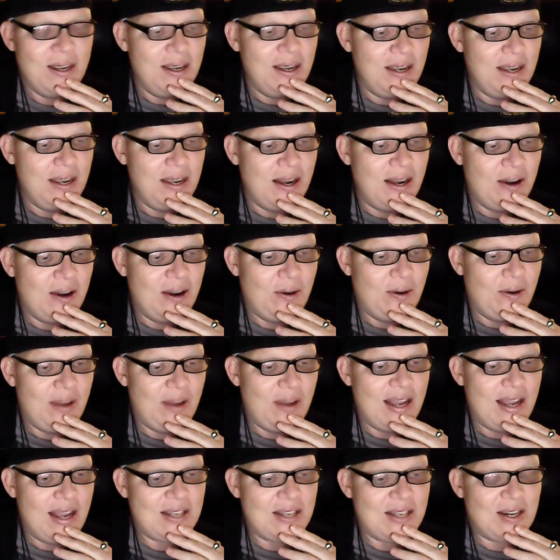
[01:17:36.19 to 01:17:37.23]
and
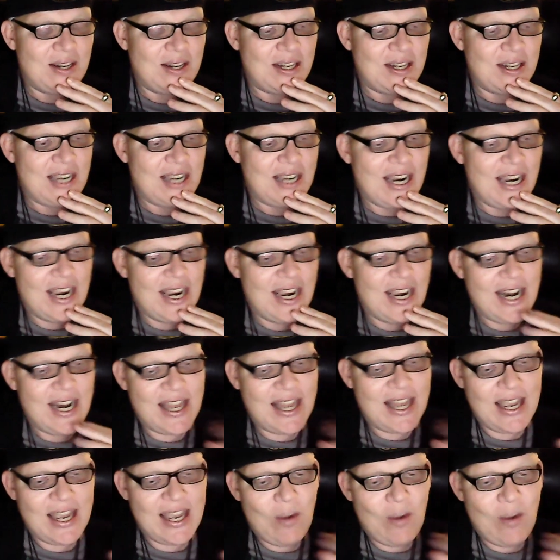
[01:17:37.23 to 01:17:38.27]
that's not taking
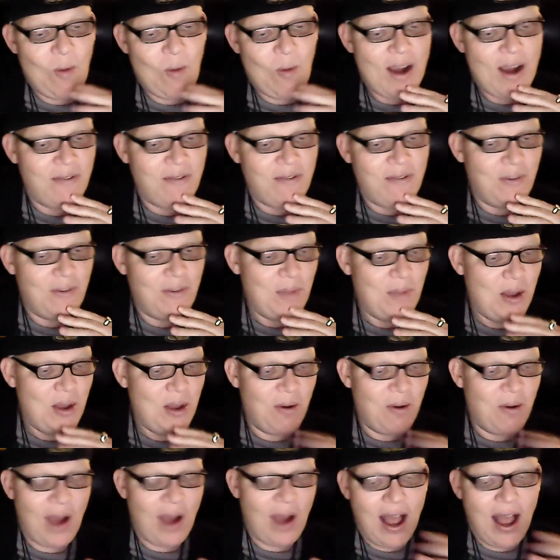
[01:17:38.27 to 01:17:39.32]
anything away from you
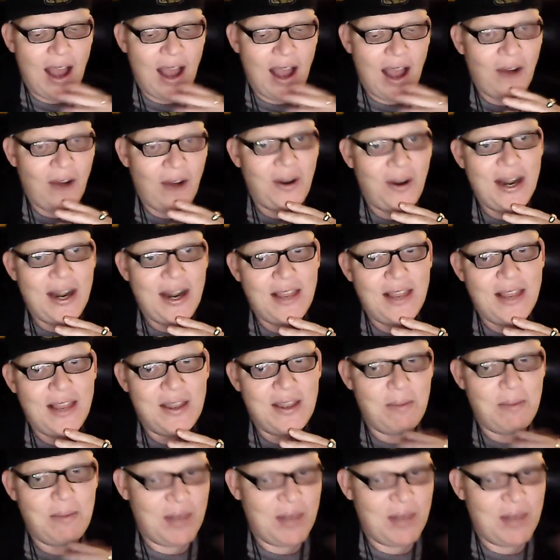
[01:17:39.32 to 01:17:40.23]
or I or anything,